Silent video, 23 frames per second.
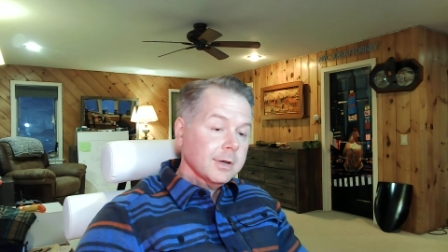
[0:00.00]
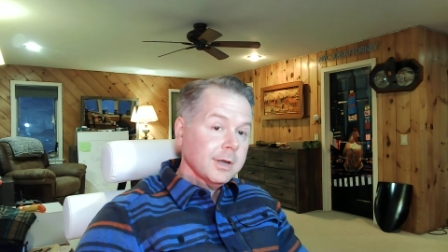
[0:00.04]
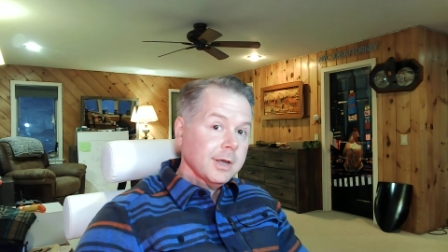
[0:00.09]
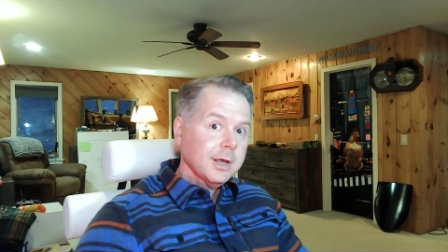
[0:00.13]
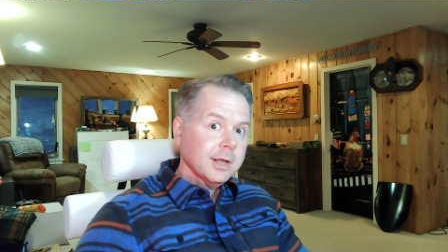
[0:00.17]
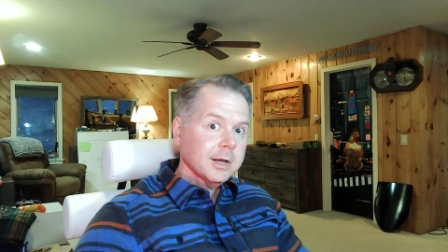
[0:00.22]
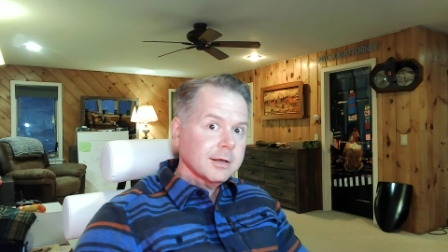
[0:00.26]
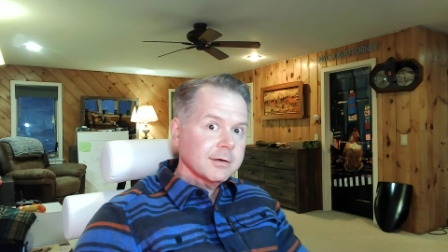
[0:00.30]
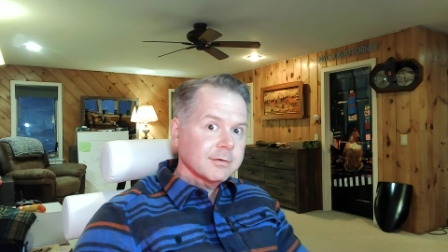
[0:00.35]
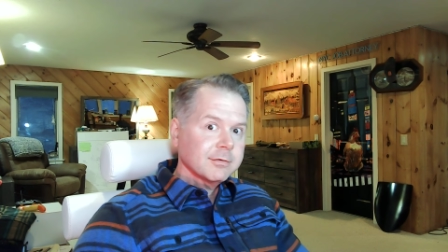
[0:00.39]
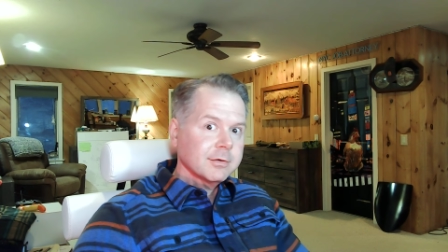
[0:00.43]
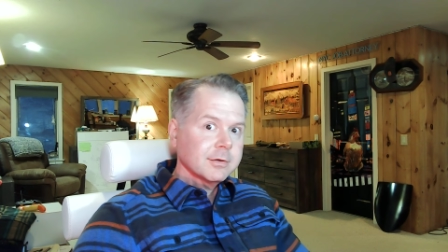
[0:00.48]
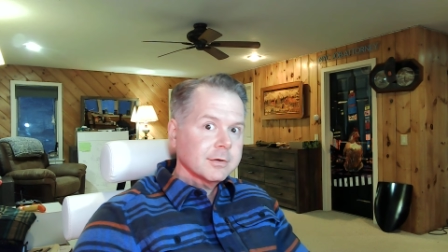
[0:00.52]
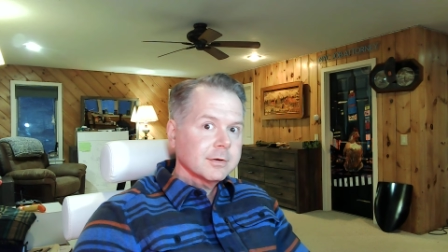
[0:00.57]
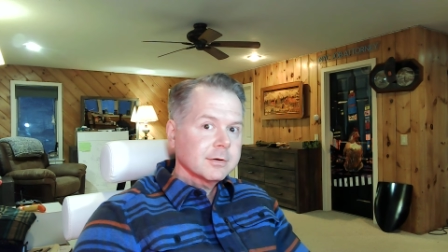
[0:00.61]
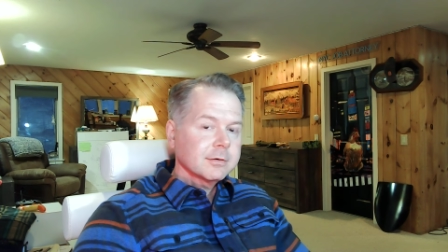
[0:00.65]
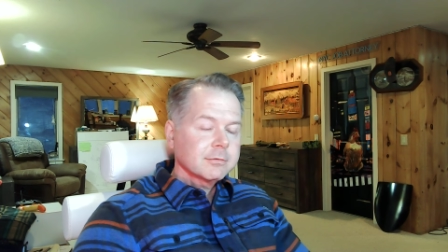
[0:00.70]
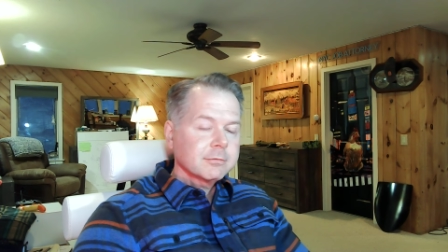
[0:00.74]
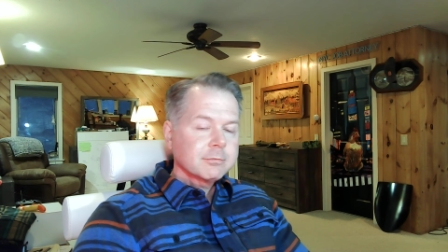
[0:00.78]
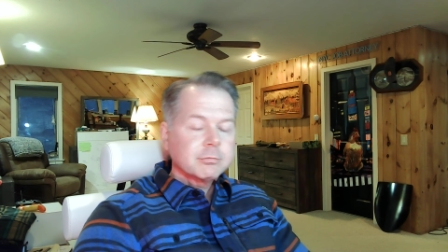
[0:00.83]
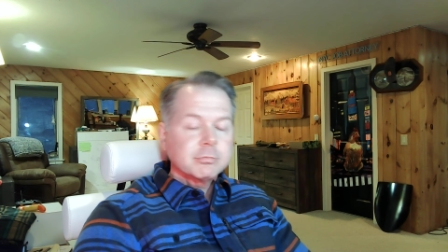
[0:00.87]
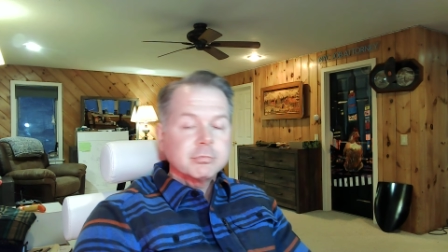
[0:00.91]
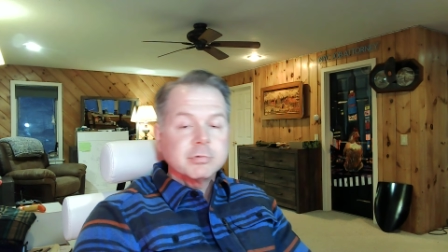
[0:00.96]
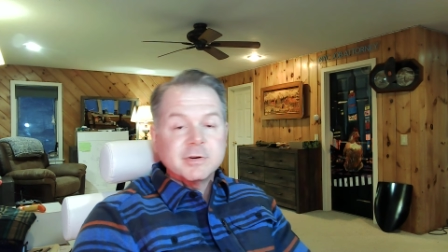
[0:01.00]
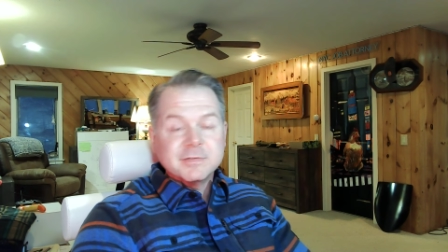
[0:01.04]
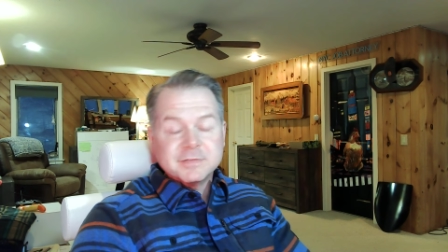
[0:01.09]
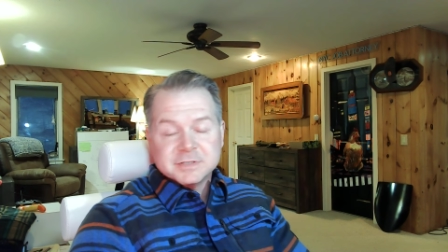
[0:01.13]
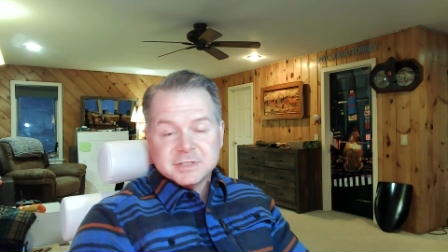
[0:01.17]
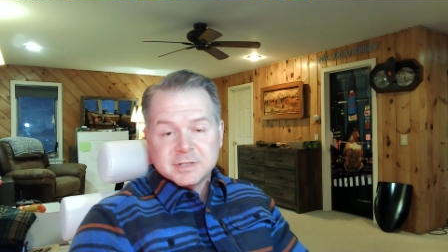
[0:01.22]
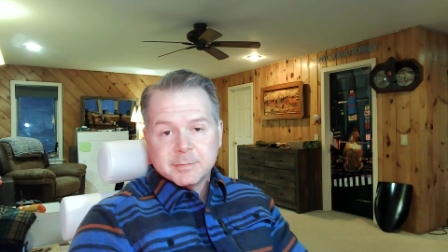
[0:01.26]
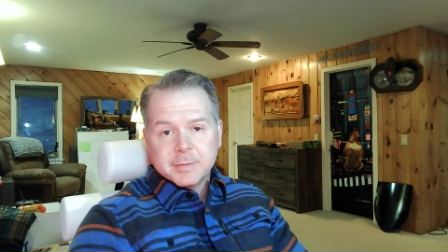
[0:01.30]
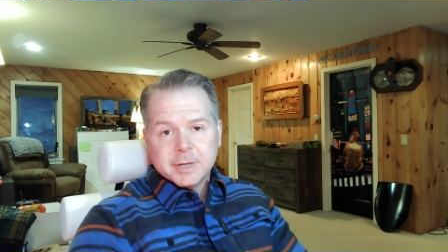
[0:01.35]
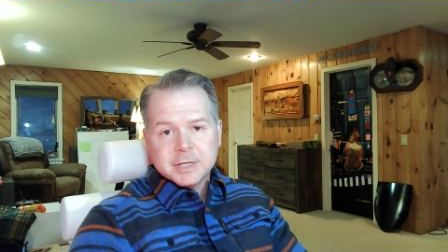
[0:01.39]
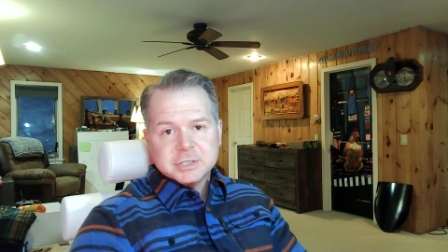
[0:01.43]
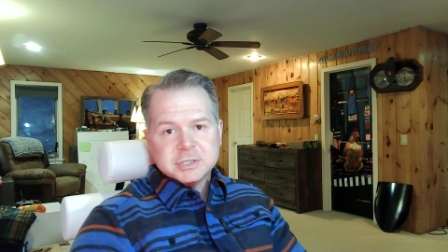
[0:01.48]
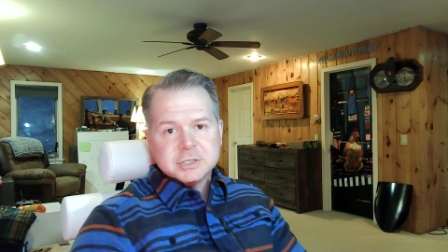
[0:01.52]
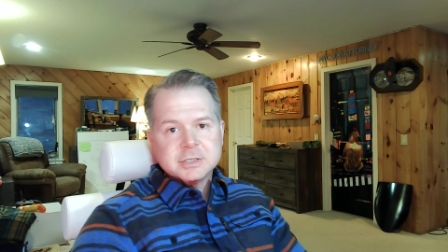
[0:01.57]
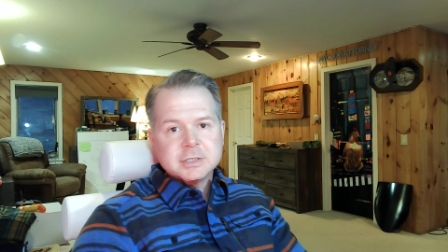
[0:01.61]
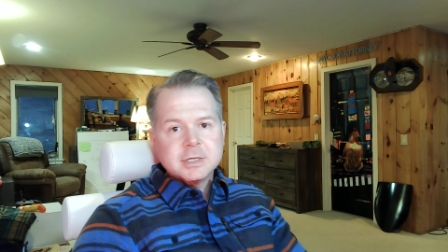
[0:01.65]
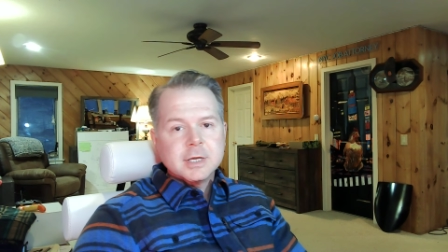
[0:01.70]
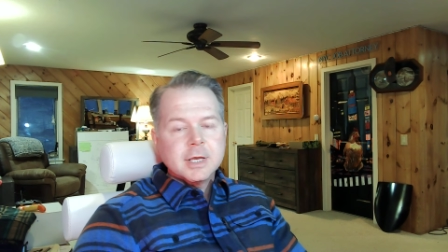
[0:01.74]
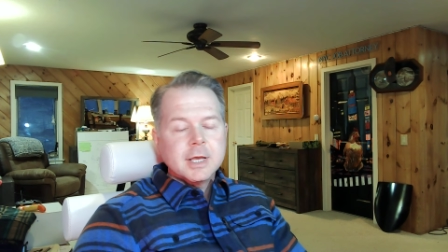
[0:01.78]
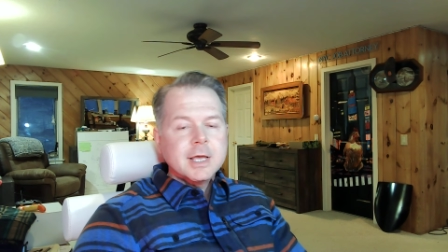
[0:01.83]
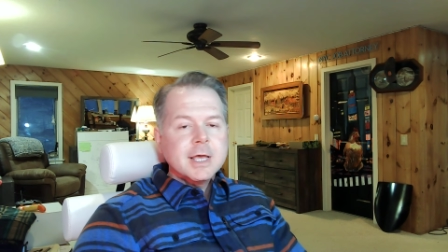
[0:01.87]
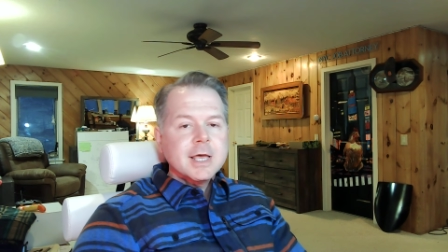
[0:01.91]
any of the previously mentioned,